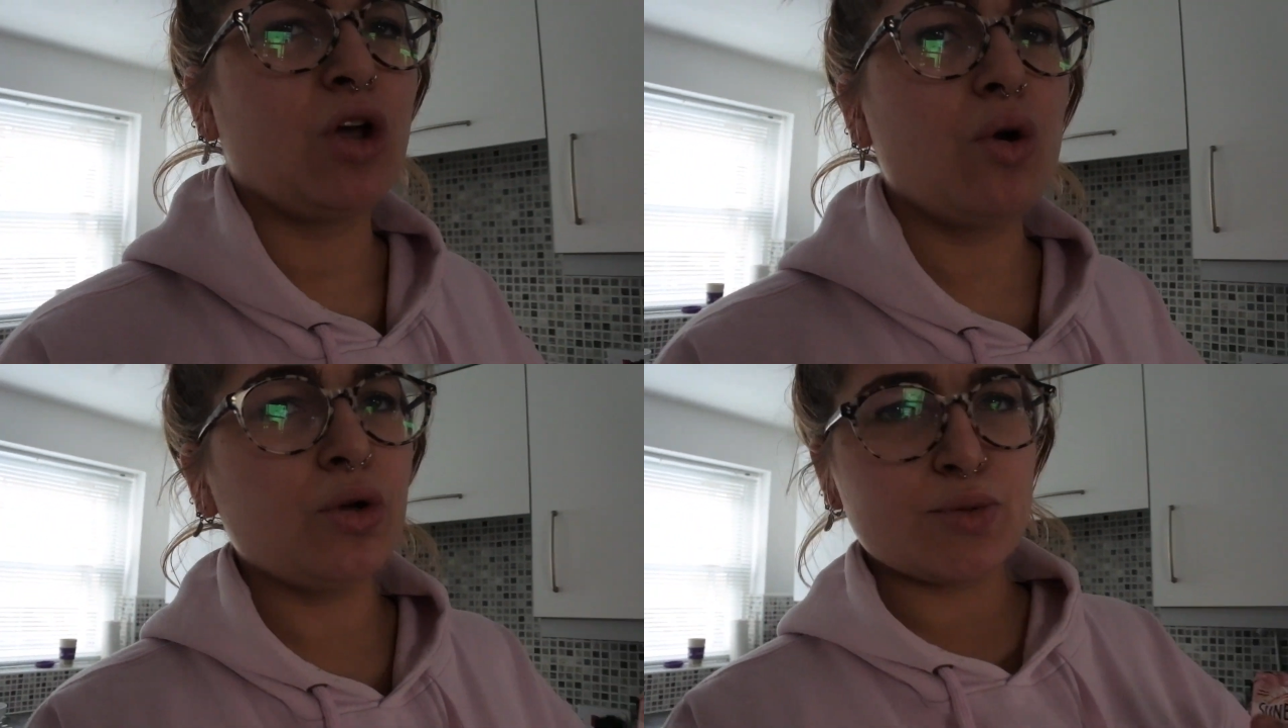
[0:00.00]

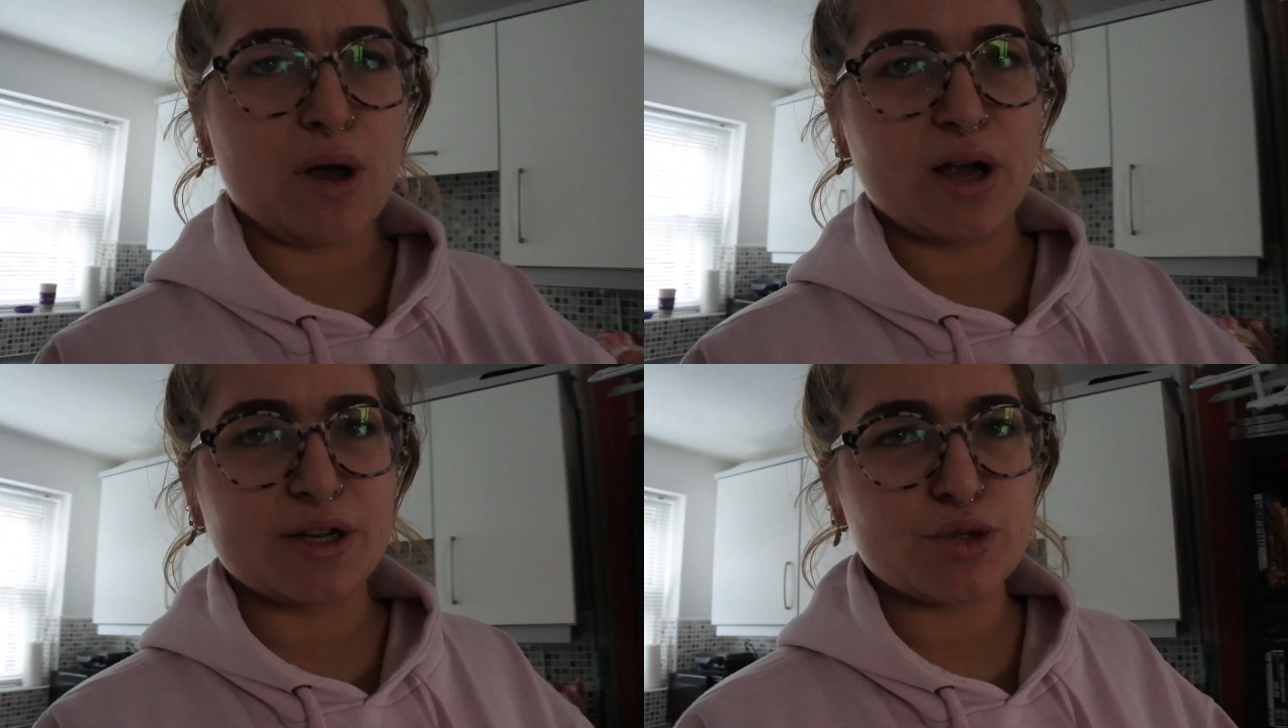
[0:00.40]

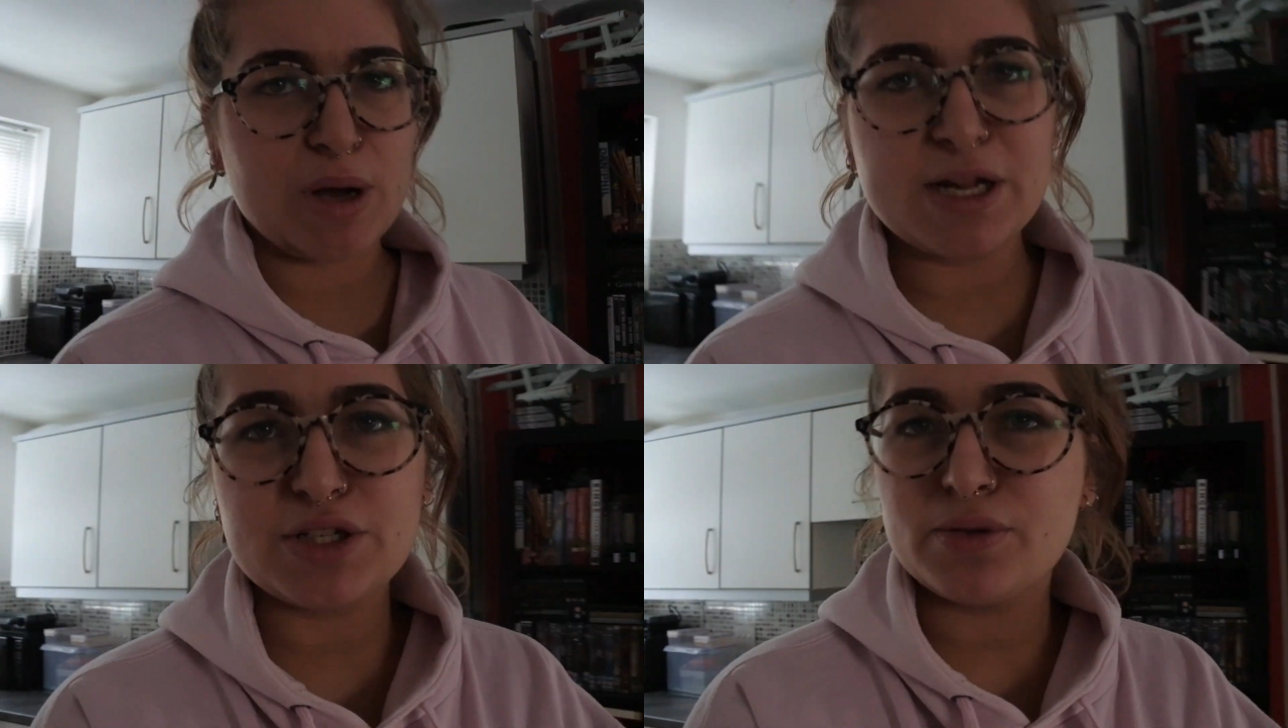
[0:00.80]
coursework as
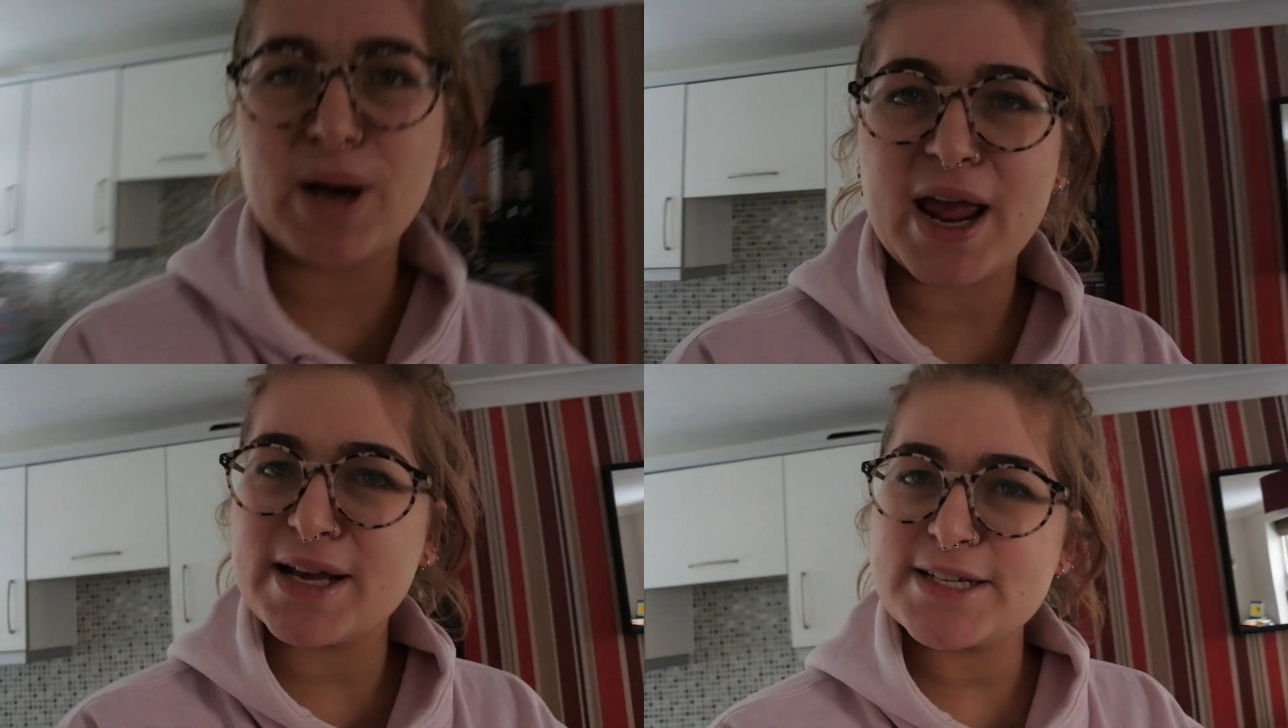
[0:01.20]
well as for
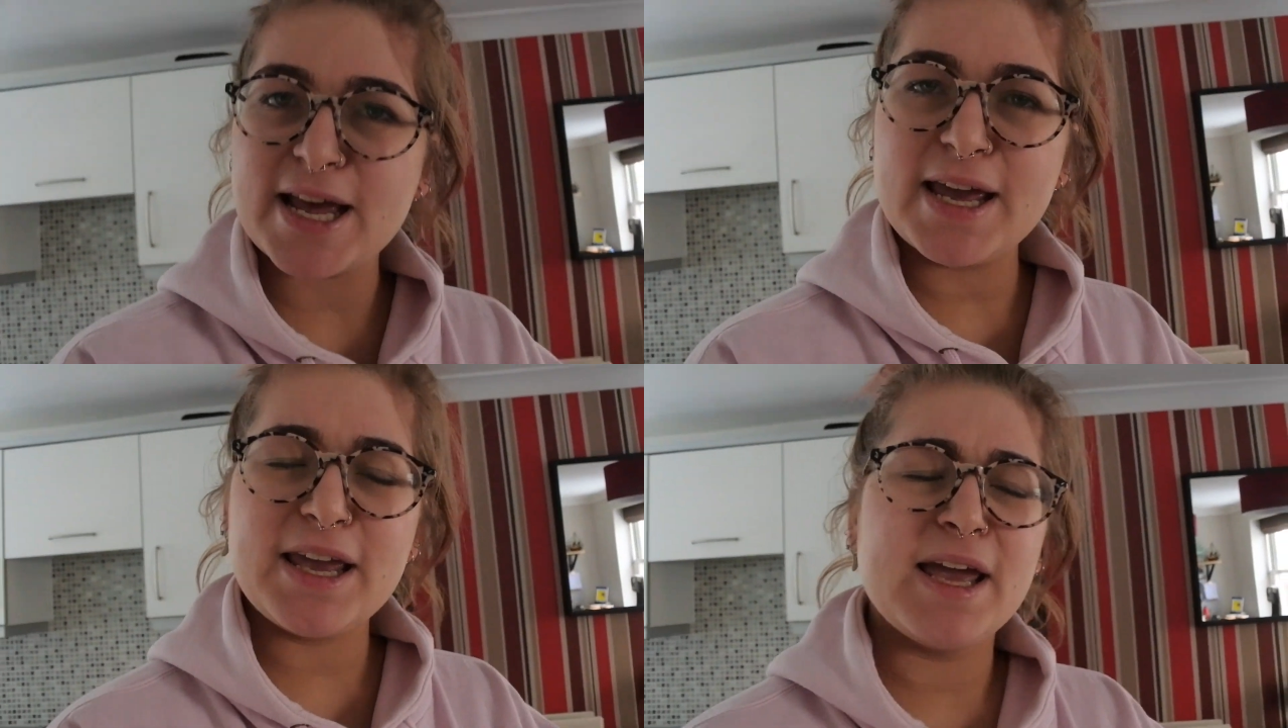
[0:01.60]
my
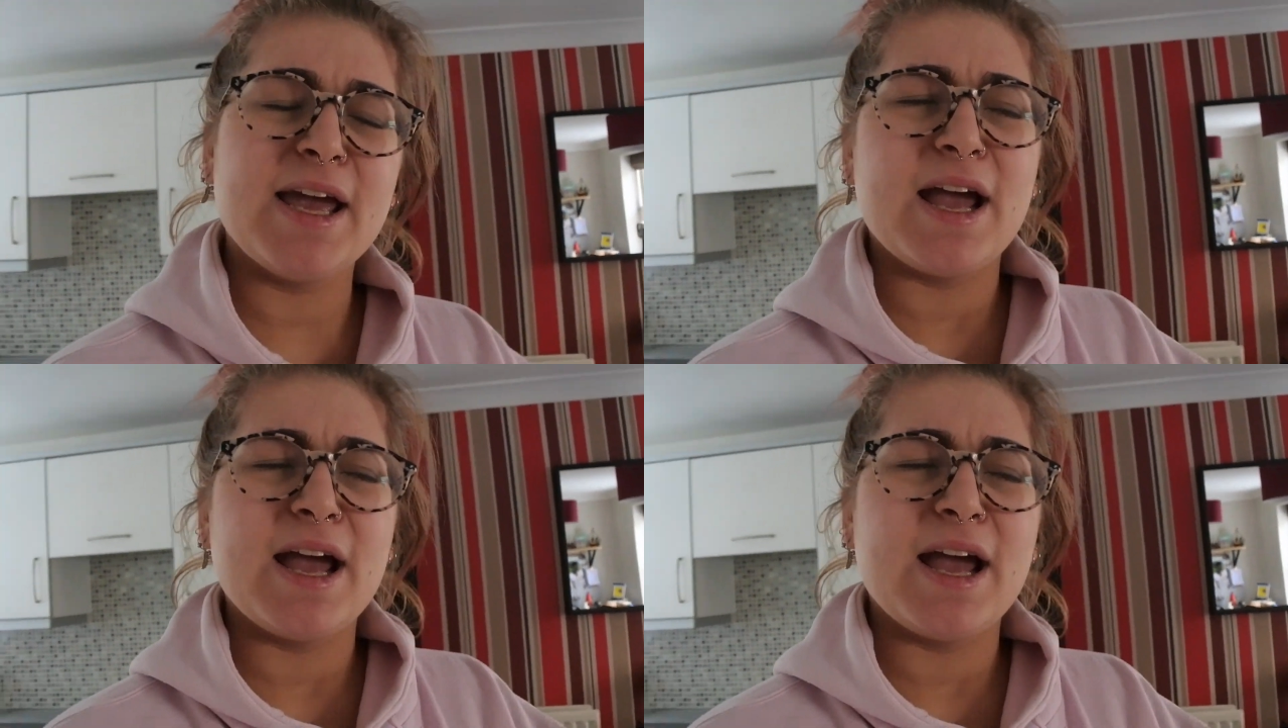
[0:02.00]
essay,